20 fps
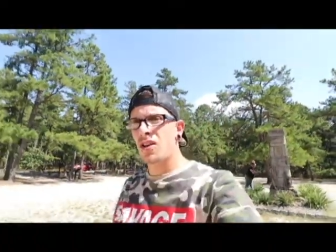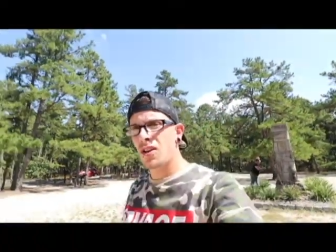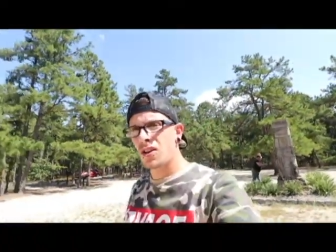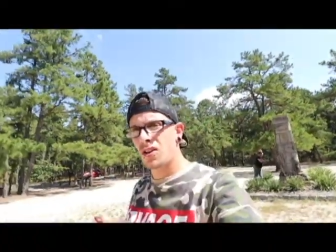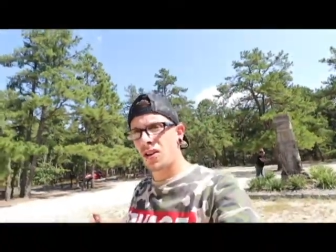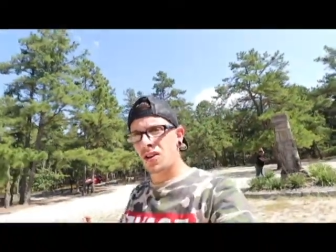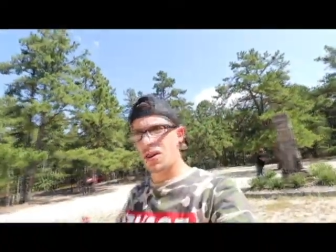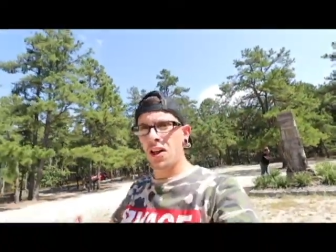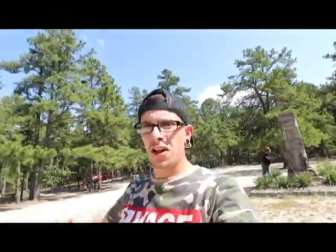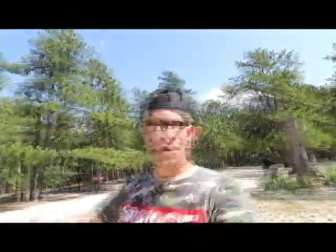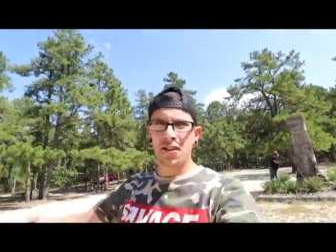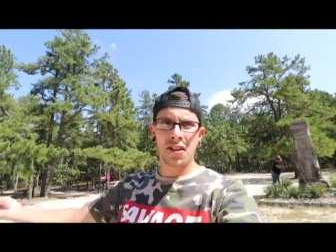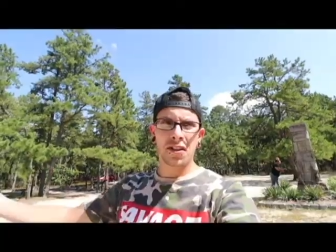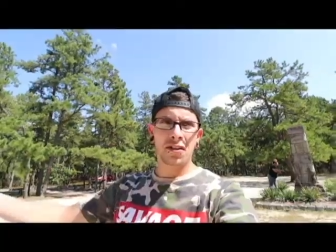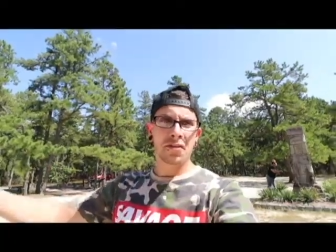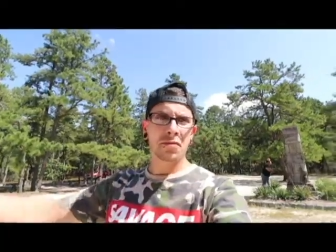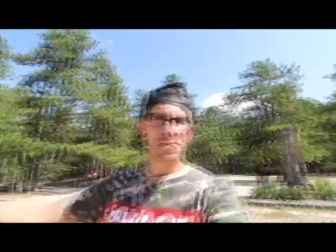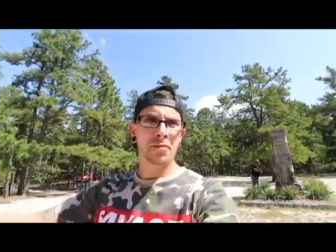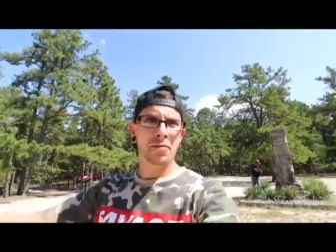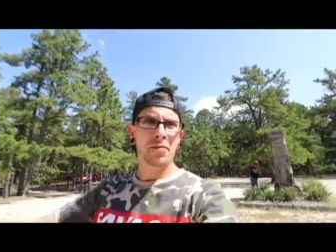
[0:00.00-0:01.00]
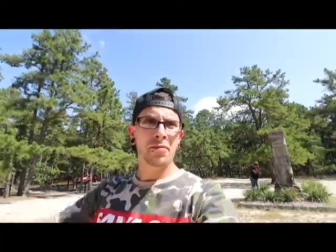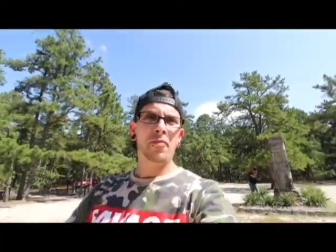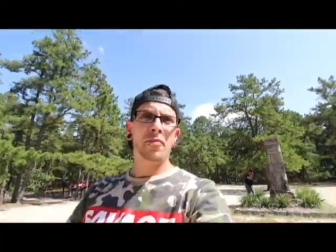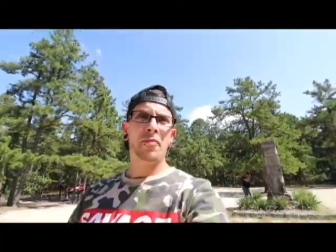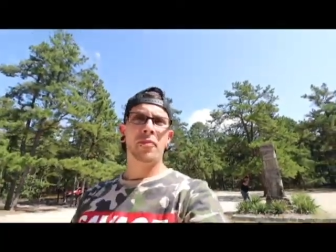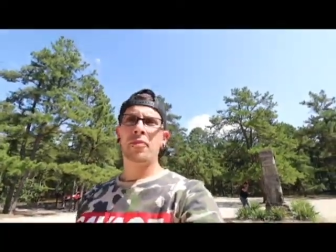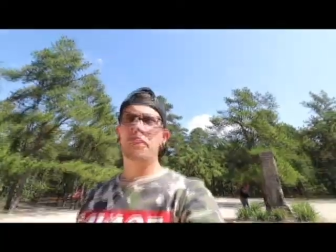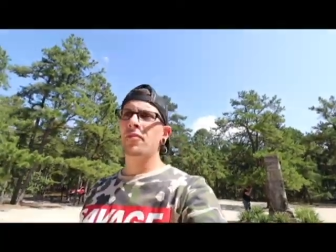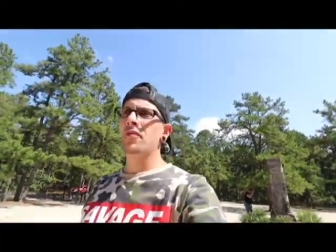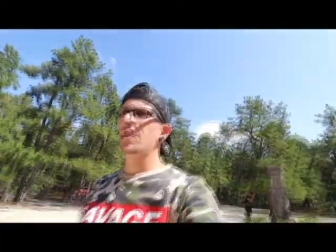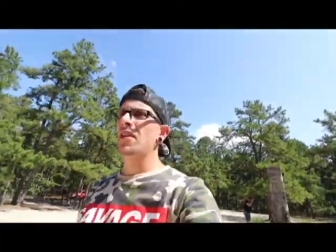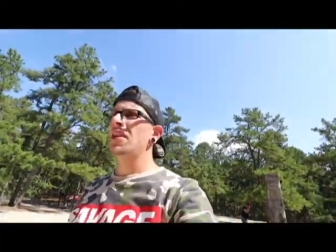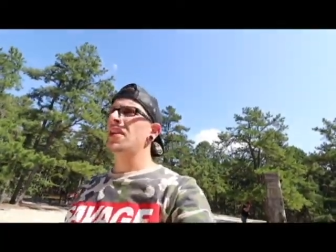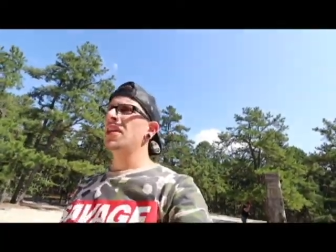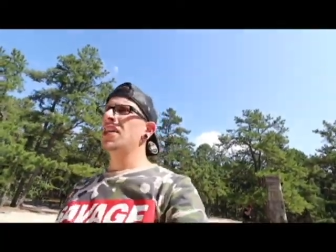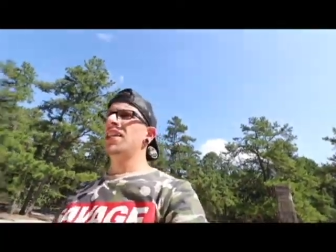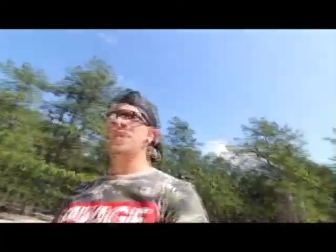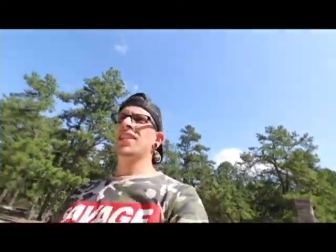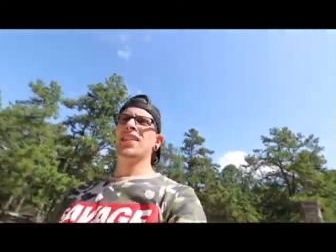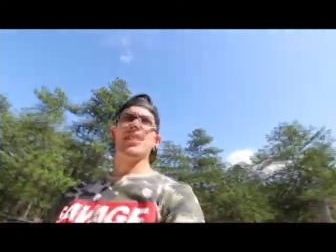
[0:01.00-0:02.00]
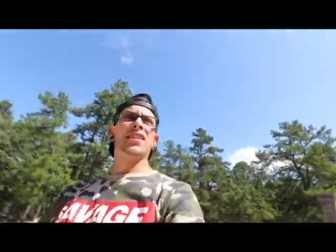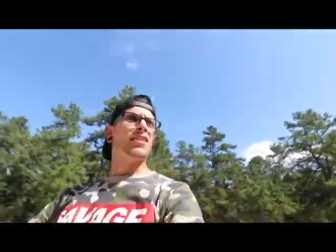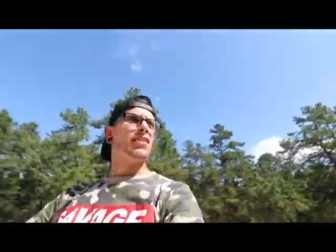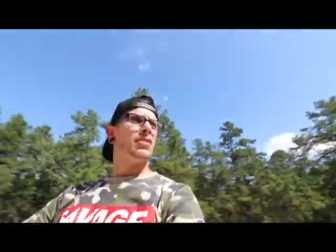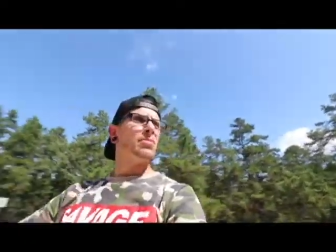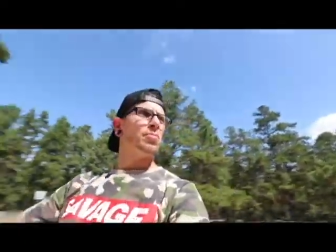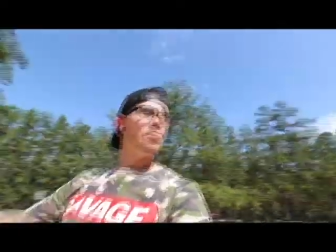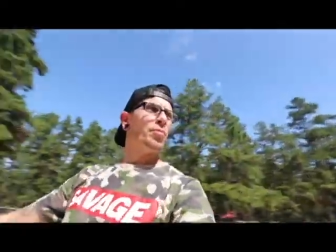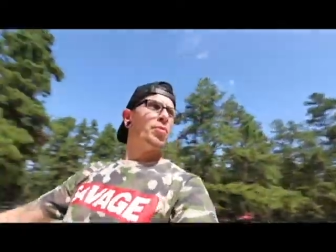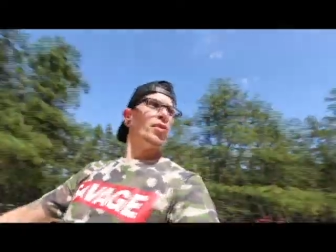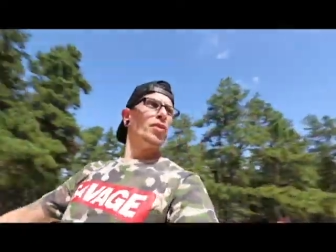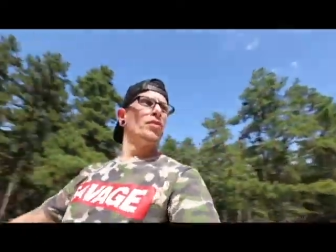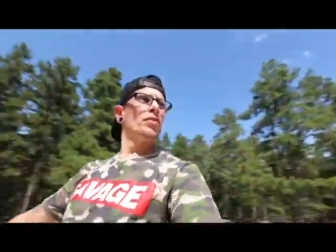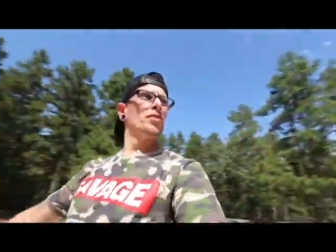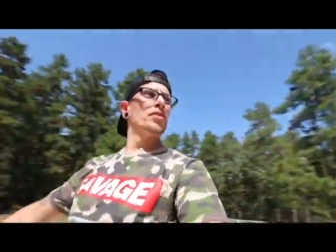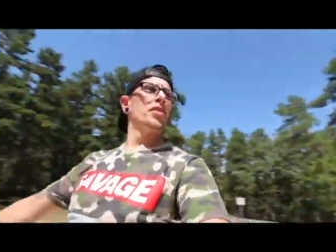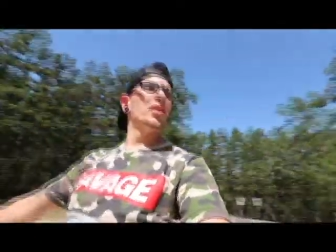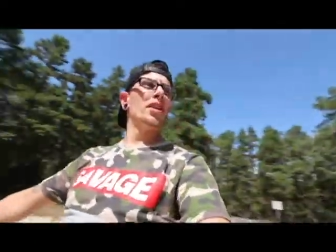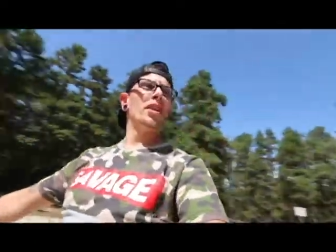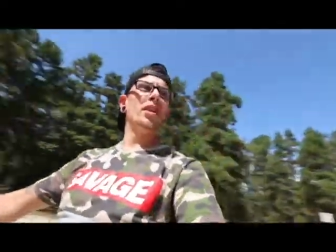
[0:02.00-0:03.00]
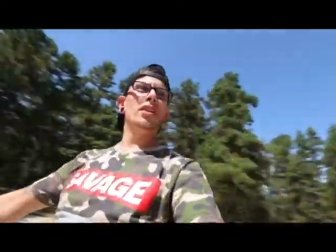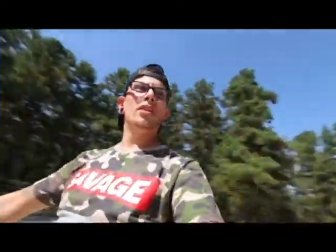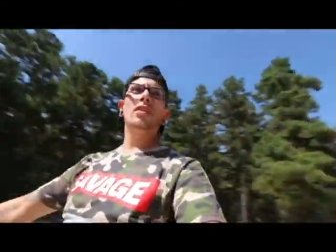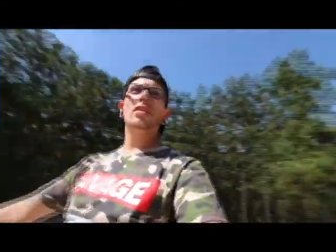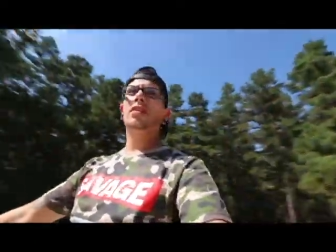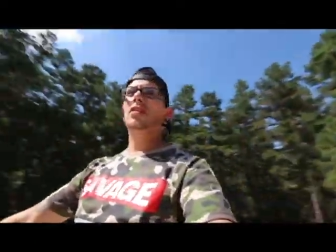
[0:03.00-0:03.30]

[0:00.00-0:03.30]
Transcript: Carranza. It's just a beautiful site,